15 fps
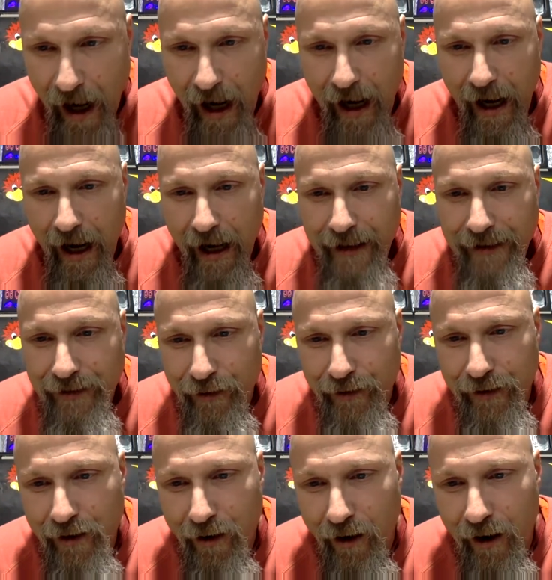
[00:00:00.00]
I do
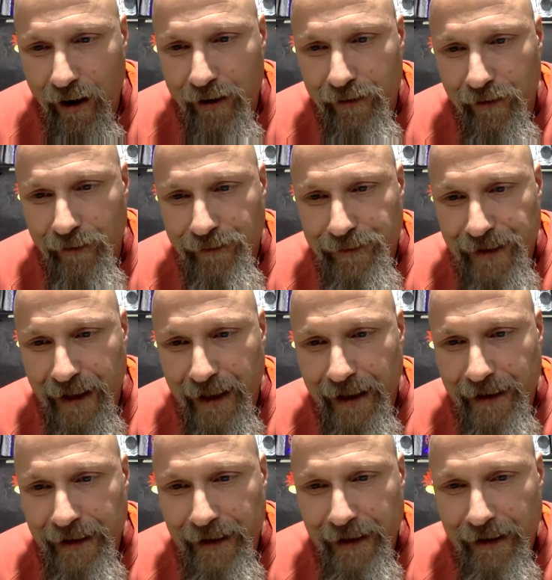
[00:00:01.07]
the car groups,
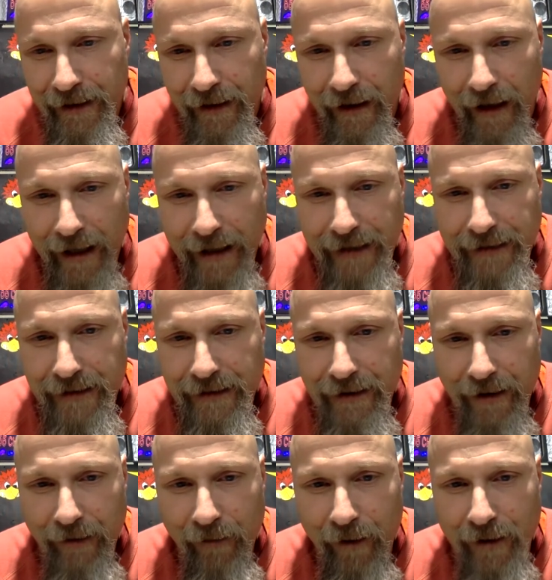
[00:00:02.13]
Andy. I can sit
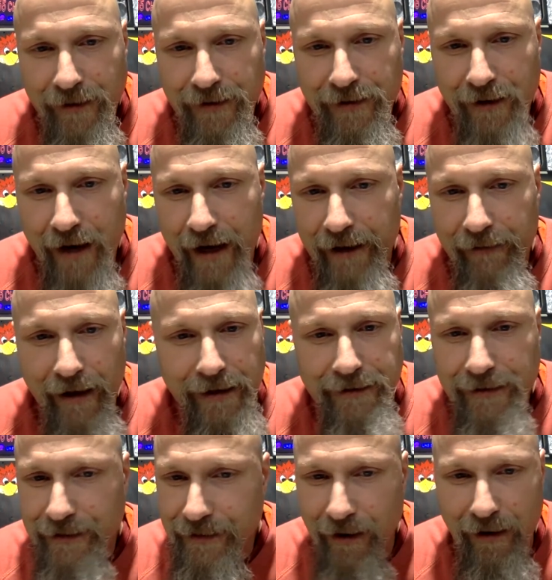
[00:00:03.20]
there and watch drag
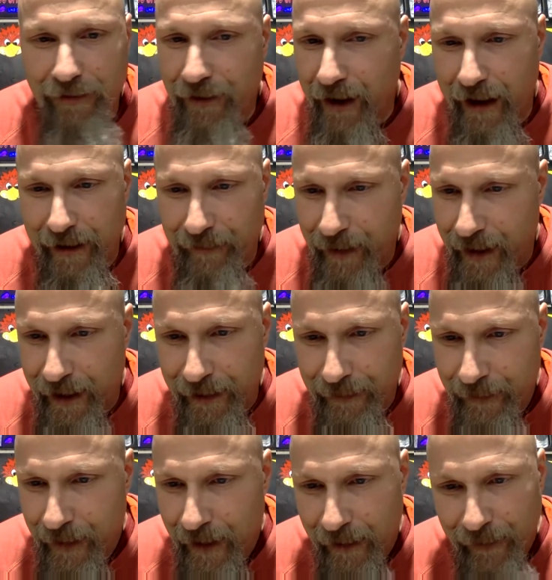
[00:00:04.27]
races all day, man.
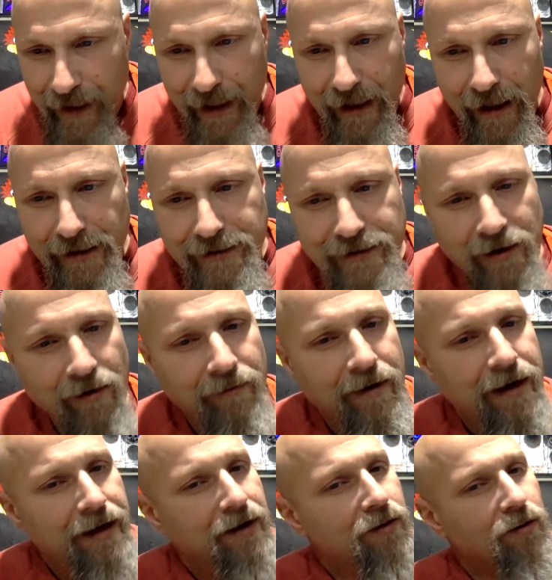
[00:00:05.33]
They got so
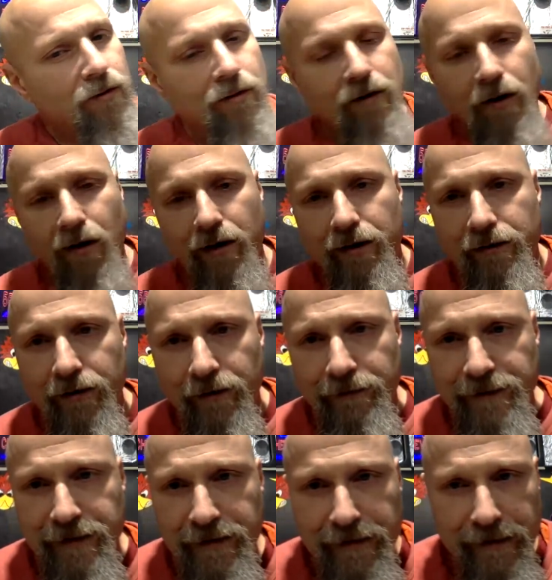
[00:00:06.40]
many cool car
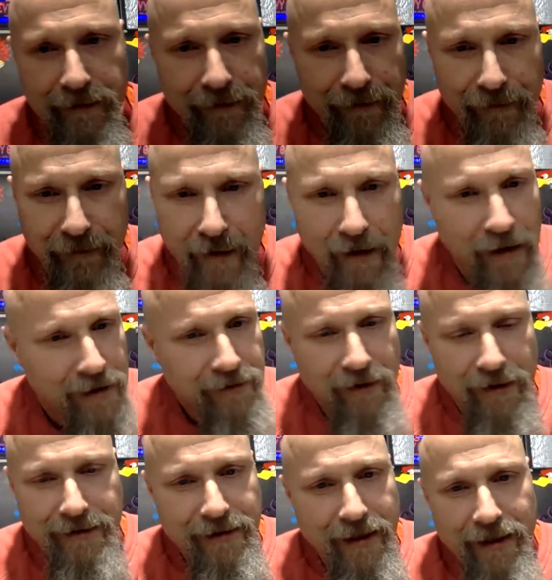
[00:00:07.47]
groups. So
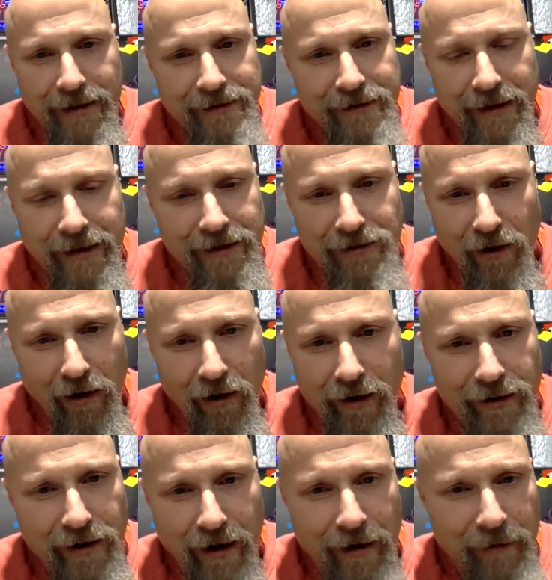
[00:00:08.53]
I said it's
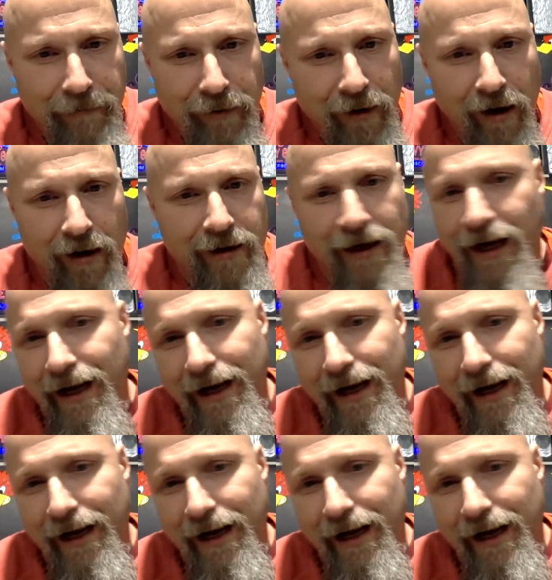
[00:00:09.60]
hard to unplug.